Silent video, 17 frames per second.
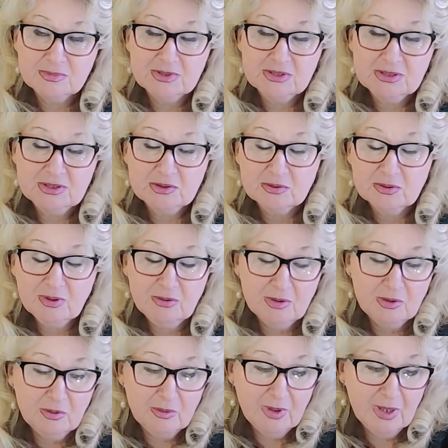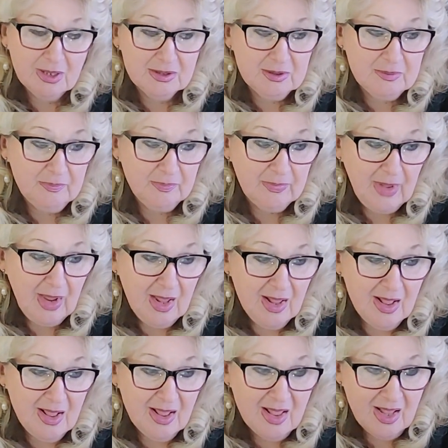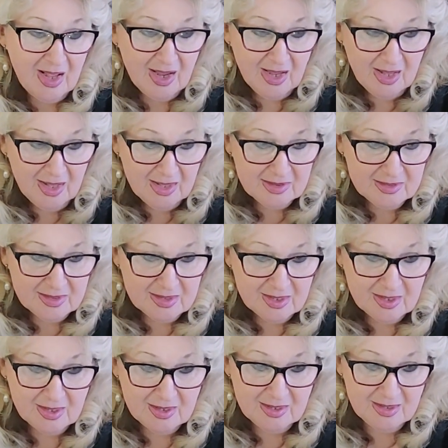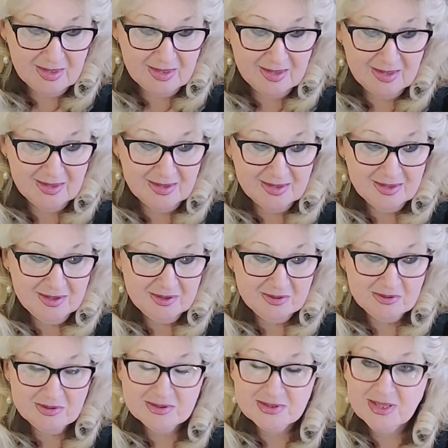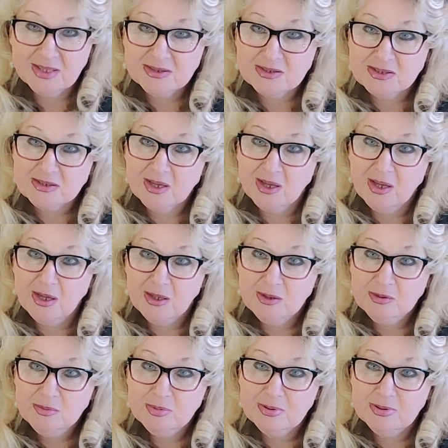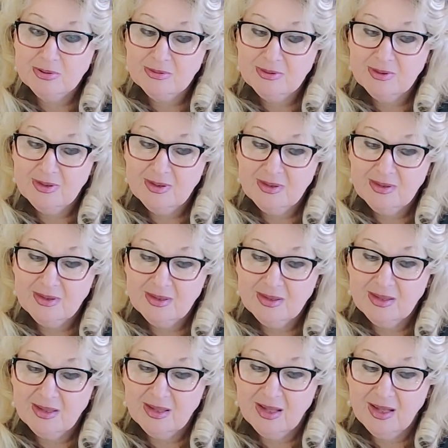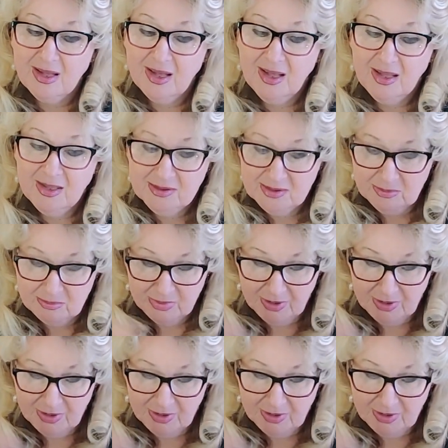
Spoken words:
0 or 1, and he used that scalp, and the